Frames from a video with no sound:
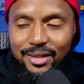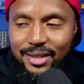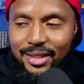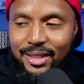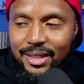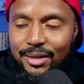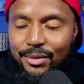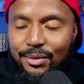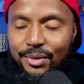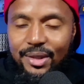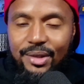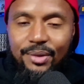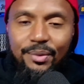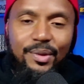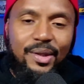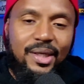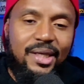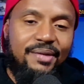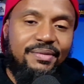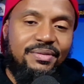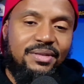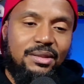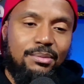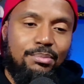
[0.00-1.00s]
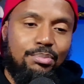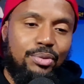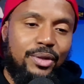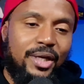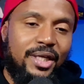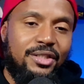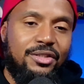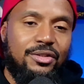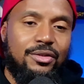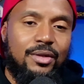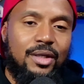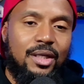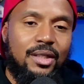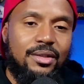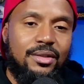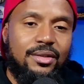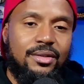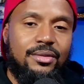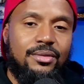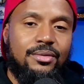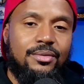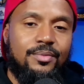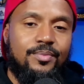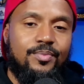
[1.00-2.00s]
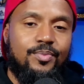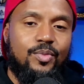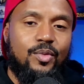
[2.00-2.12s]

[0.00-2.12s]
it, it relieves the pressure on you,